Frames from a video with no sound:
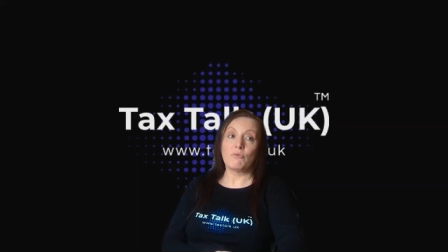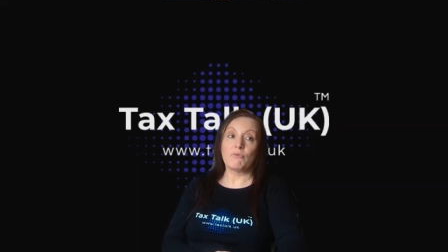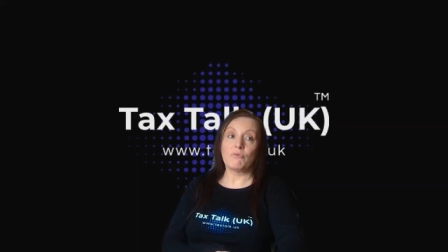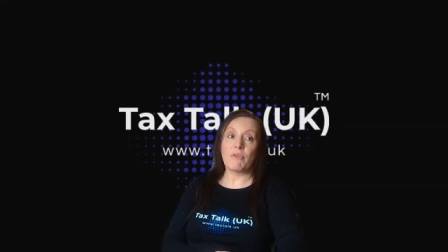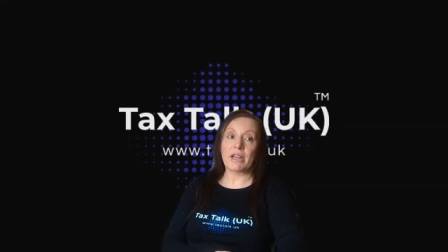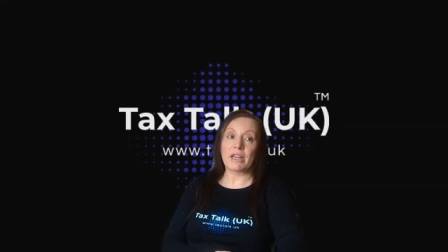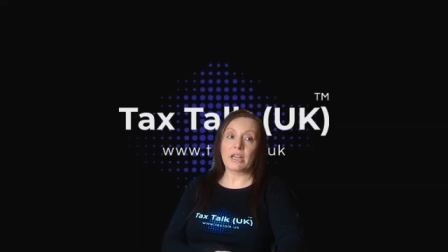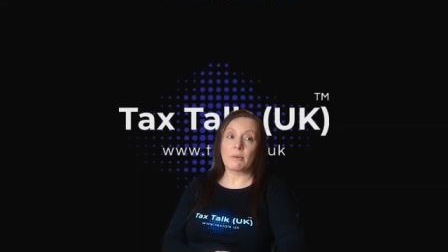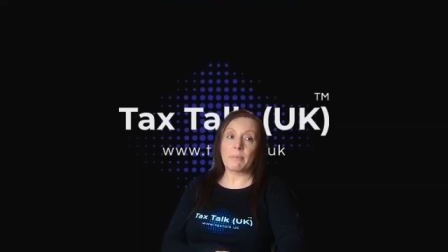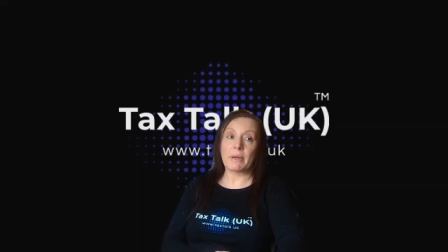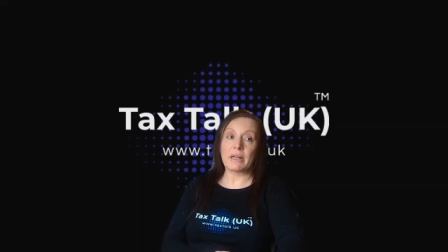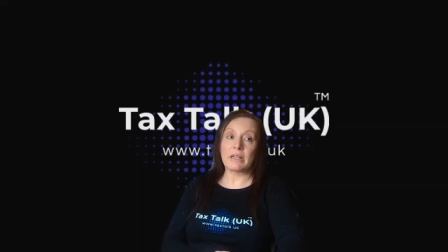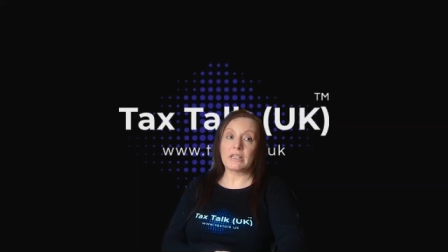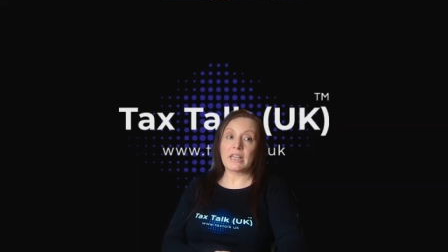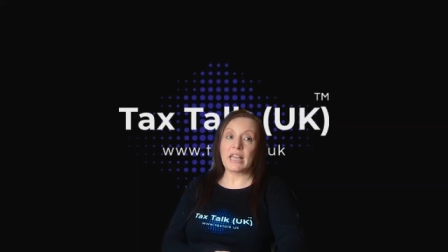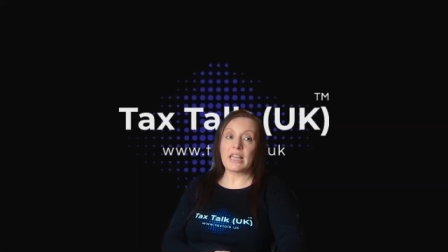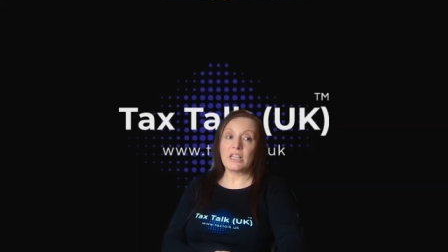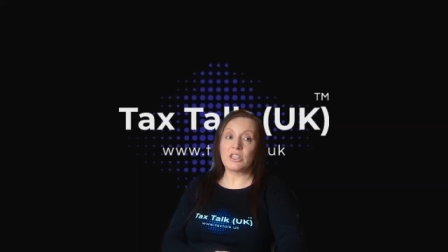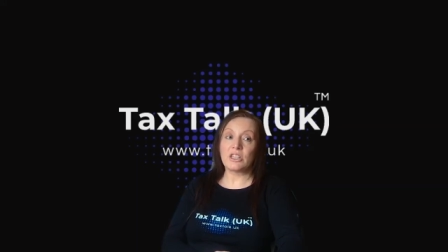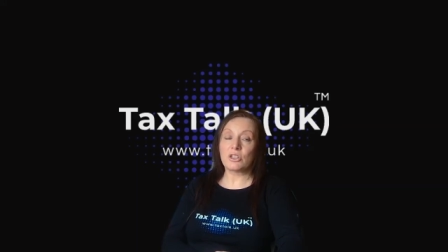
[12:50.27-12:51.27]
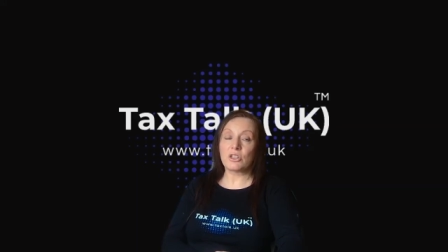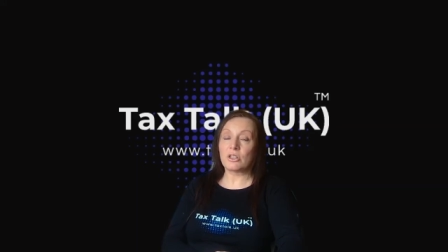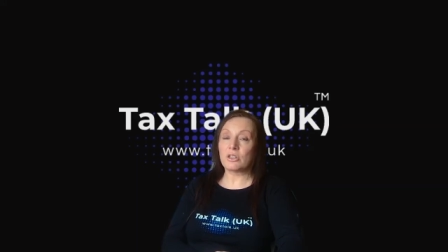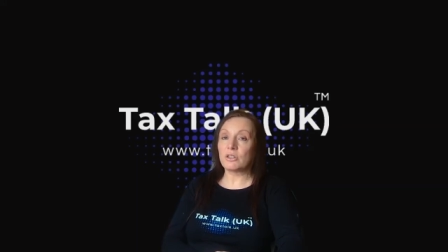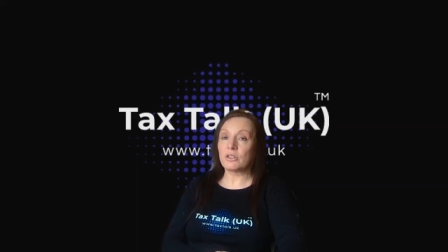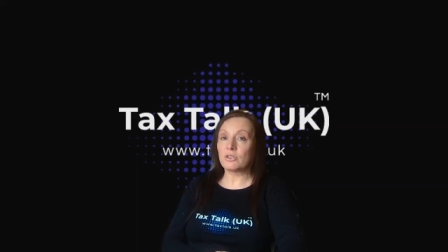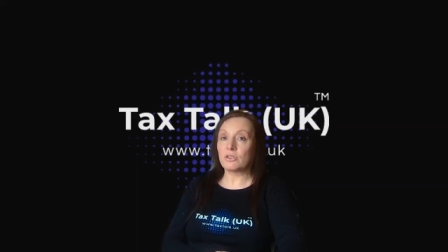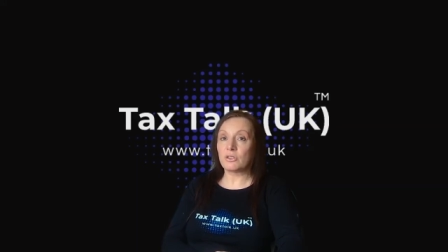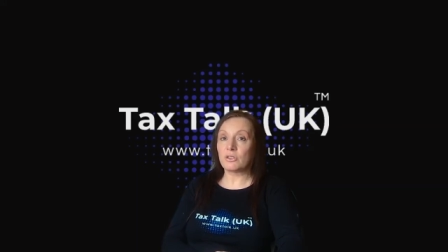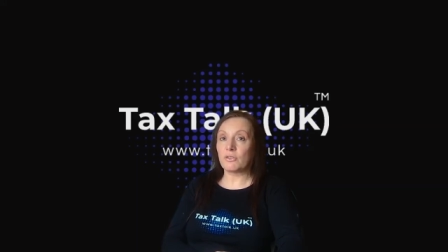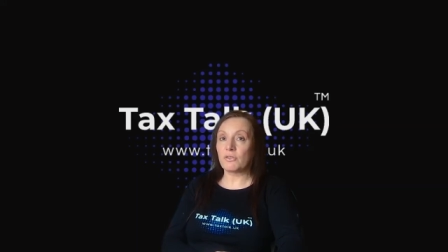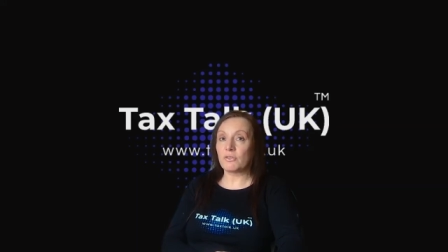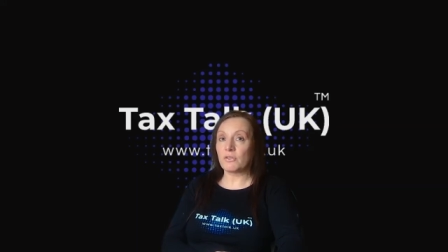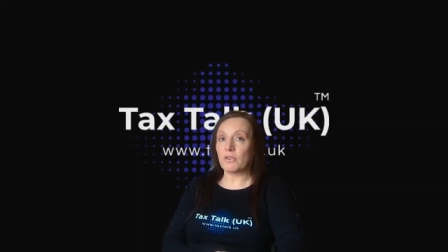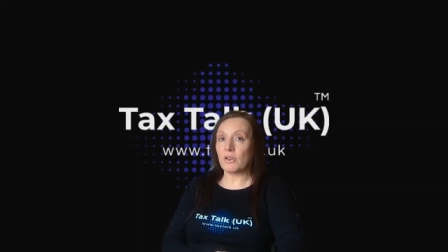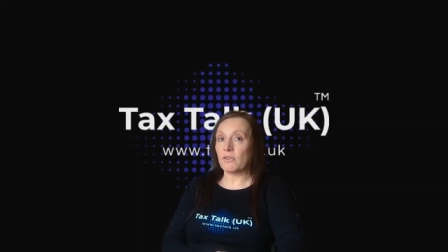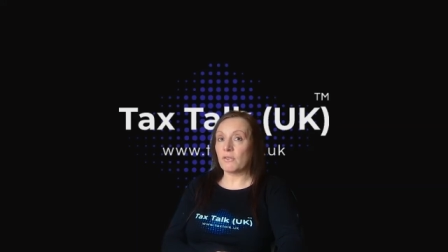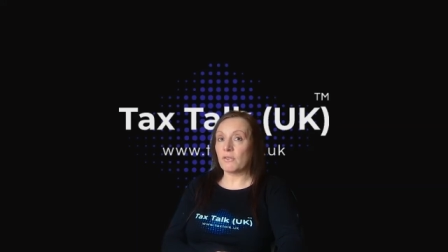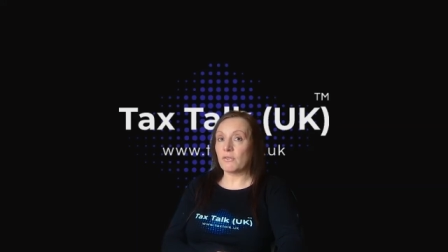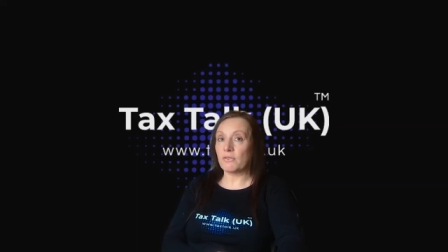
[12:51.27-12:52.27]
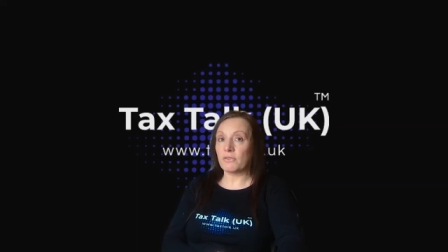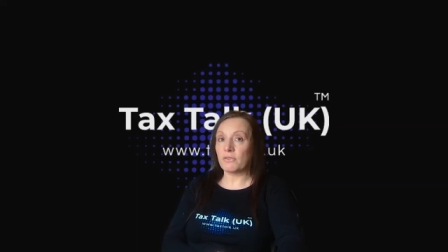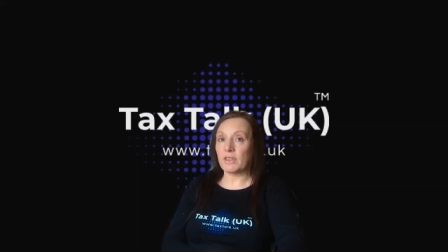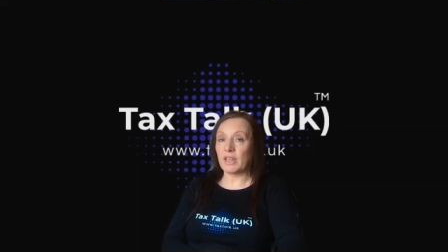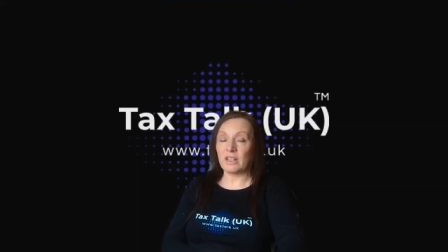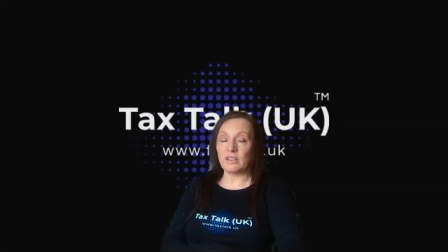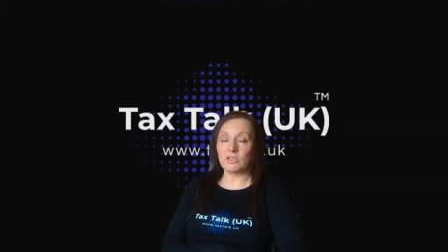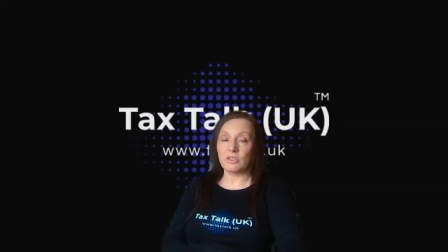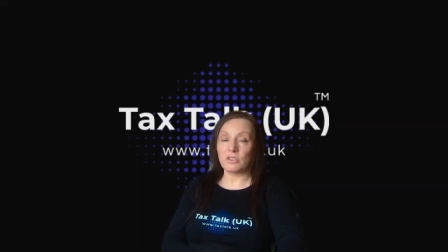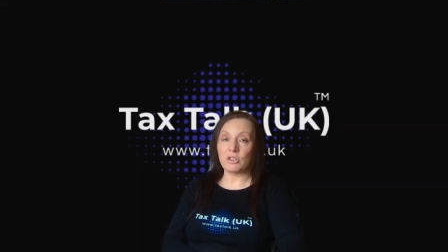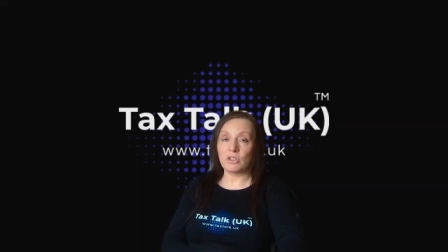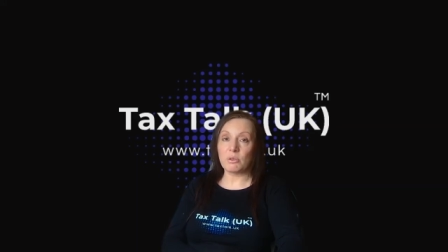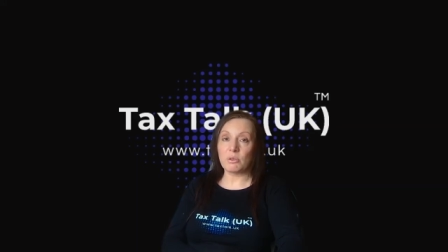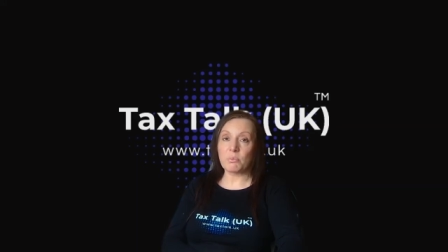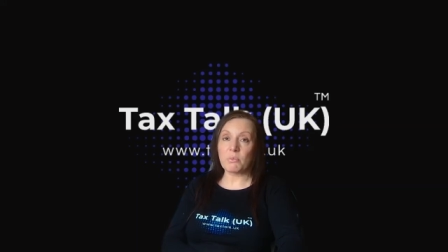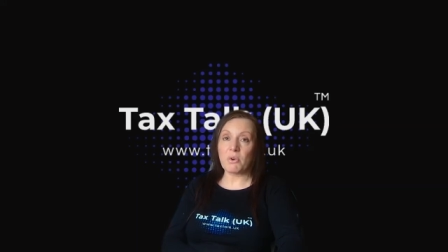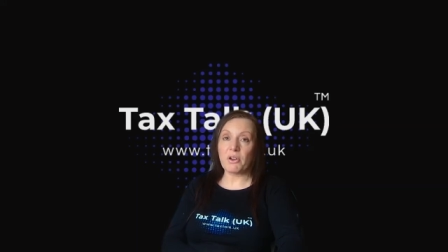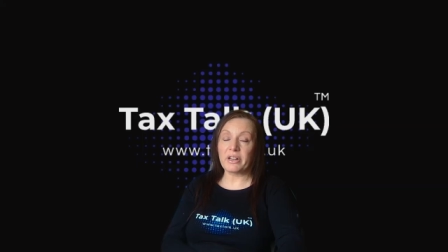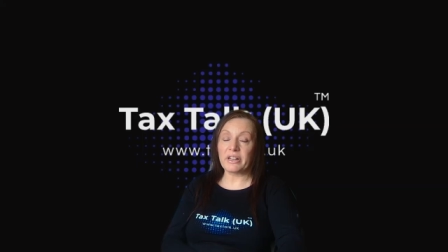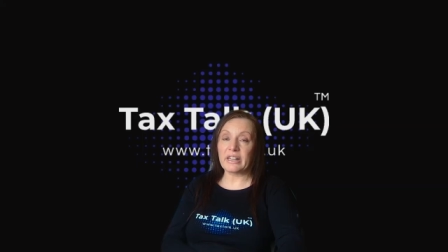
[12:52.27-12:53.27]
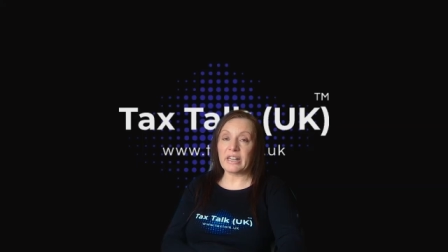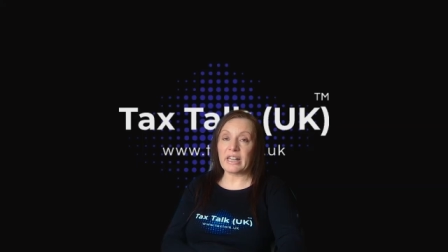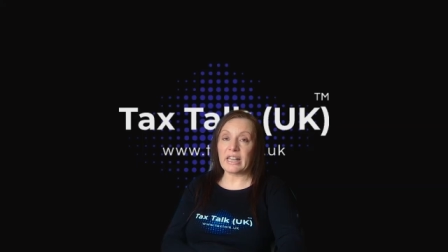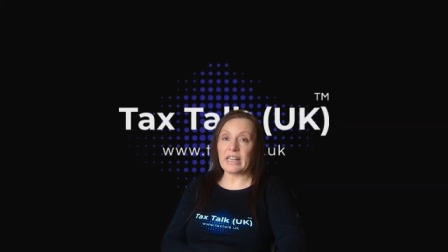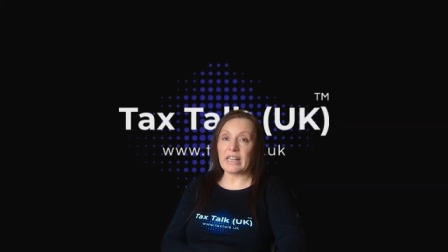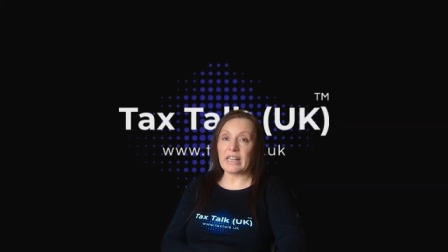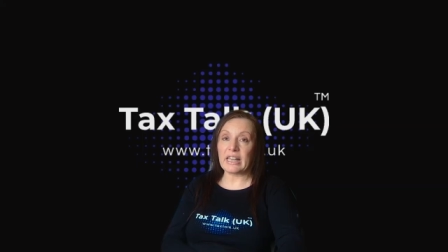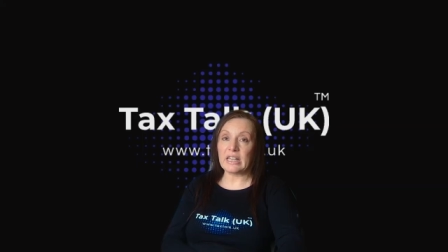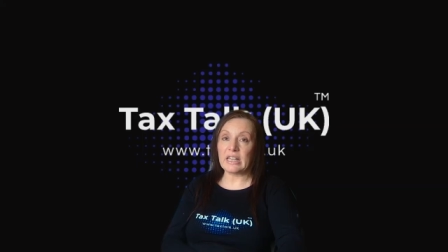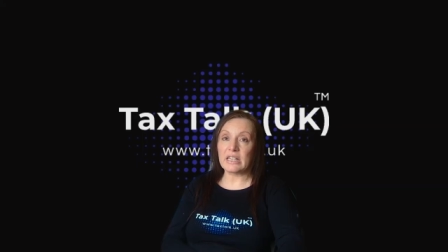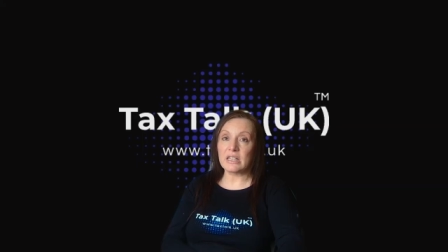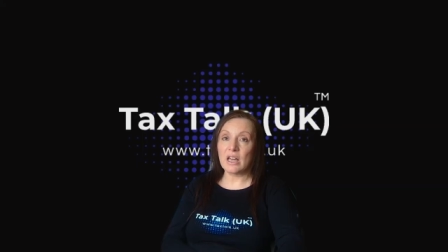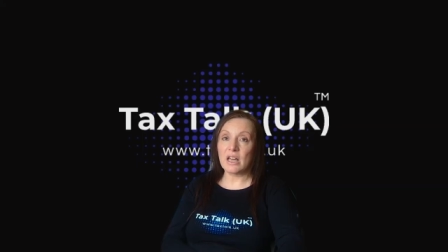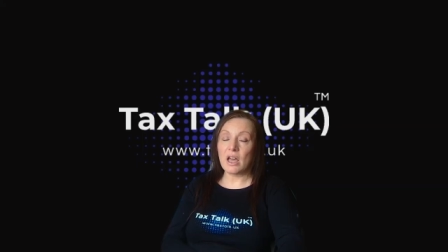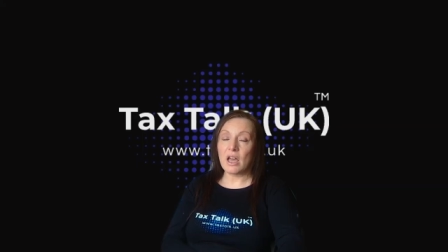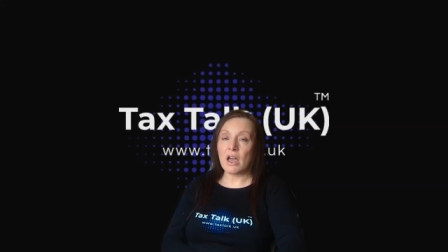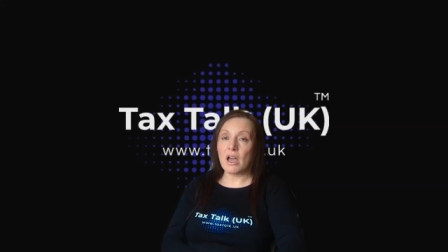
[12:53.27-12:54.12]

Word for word: recommendations of, of things that you might need.